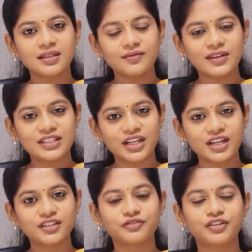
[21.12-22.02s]
the
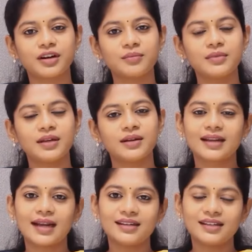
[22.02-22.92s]
vagina from
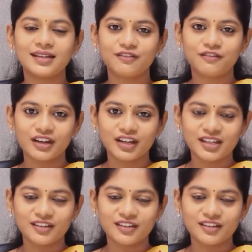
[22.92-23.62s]
candidial fungal